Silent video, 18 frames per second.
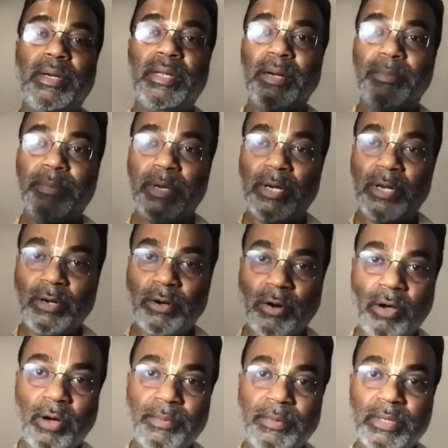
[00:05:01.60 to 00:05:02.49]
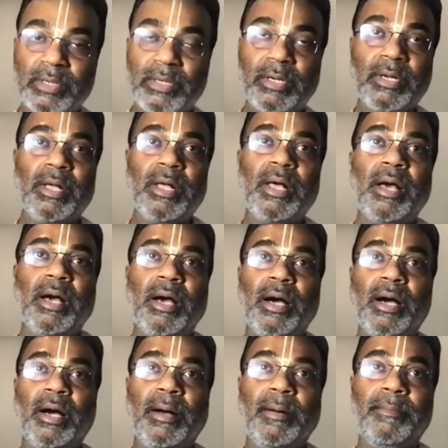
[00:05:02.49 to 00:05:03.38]
particular object.
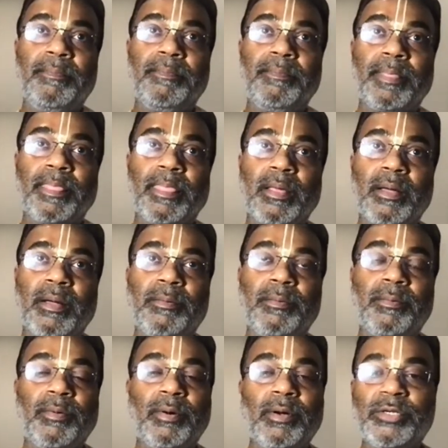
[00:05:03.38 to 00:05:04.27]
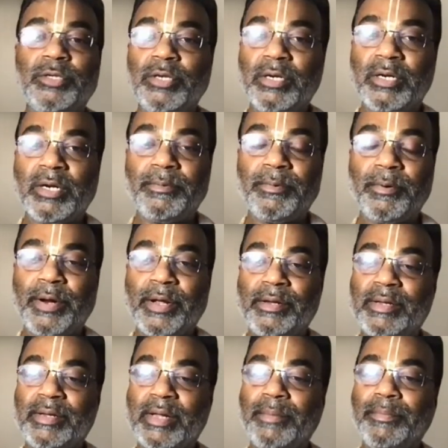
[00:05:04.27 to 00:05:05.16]
Um, for children, for
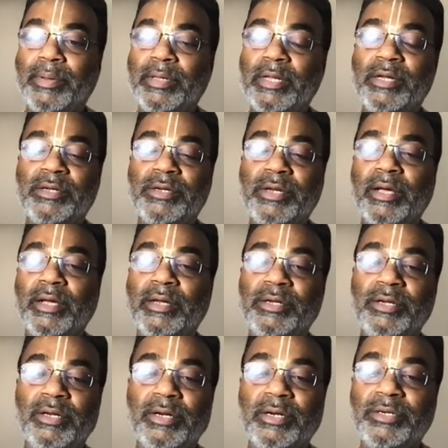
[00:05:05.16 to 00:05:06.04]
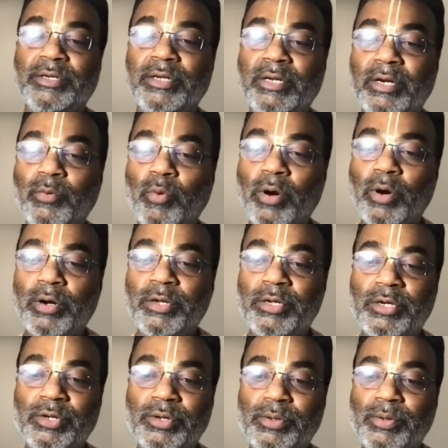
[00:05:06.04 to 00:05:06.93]
example, let's take a children. Children wants
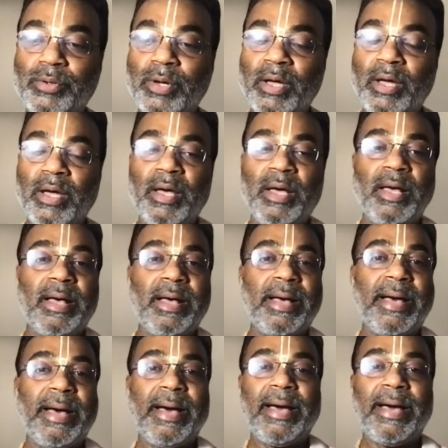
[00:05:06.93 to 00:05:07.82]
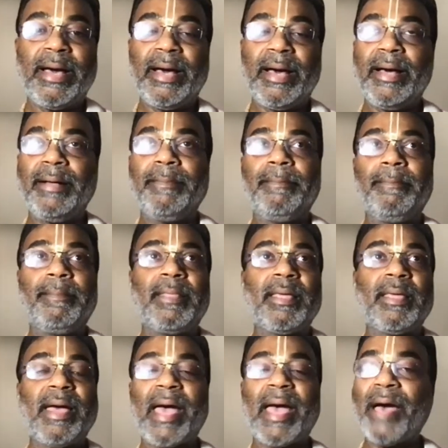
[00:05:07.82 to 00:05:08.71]
to uh,
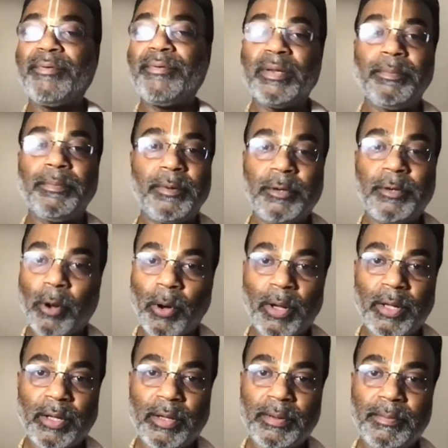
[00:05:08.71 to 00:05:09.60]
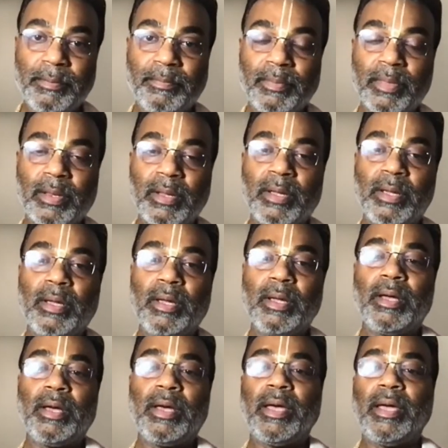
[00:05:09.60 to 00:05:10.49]
have some toy,
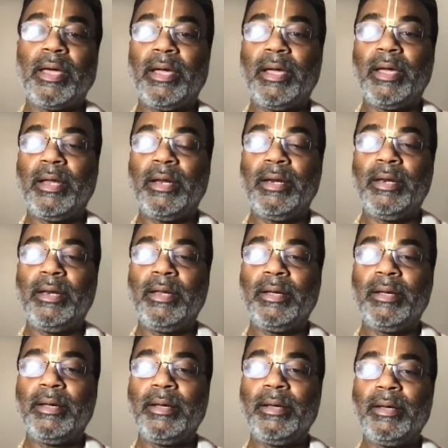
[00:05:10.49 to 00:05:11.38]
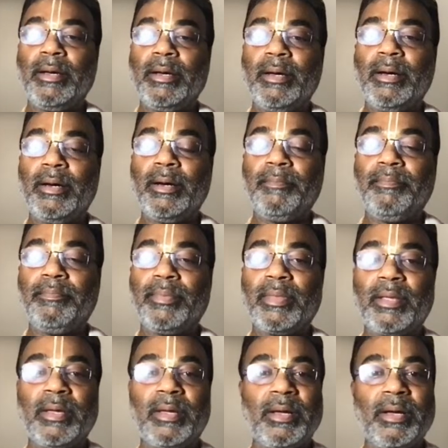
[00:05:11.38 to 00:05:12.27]
and um,
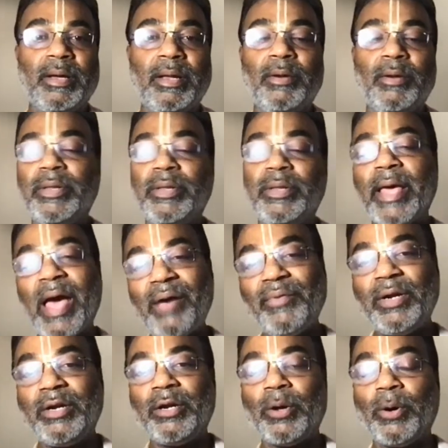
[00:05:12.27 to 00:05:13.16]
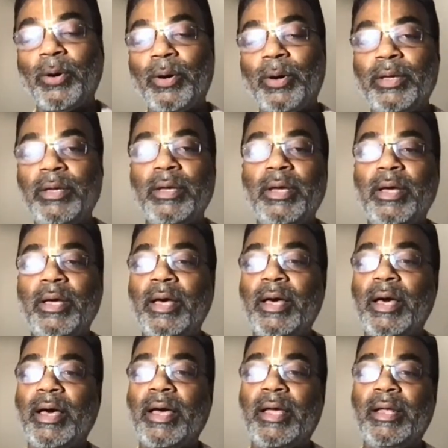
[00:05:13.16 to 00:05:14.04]
they have a toy
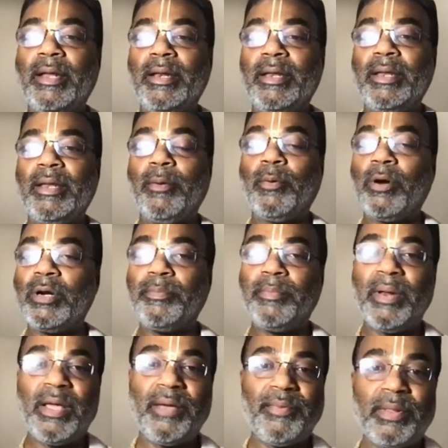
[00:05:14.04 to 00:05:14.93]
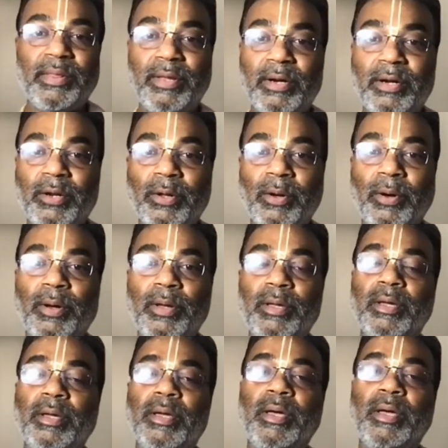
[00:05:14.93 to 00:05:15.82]
and they want to play with the toy,
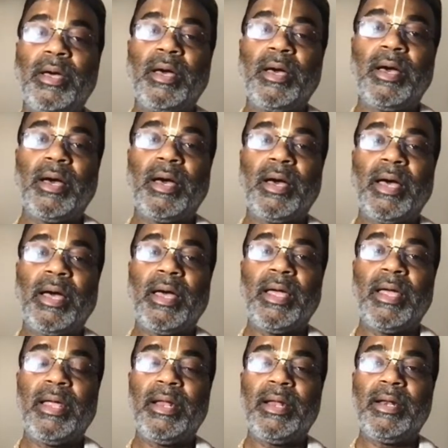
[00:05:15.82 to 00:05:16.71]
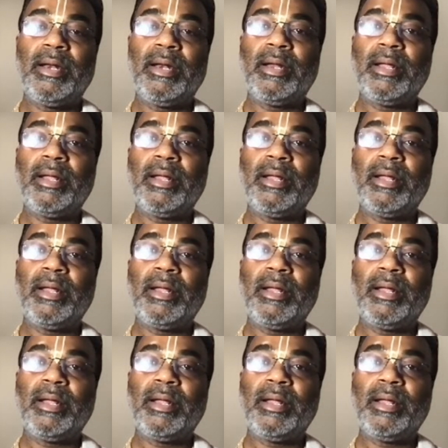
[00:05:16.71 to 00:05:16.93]
and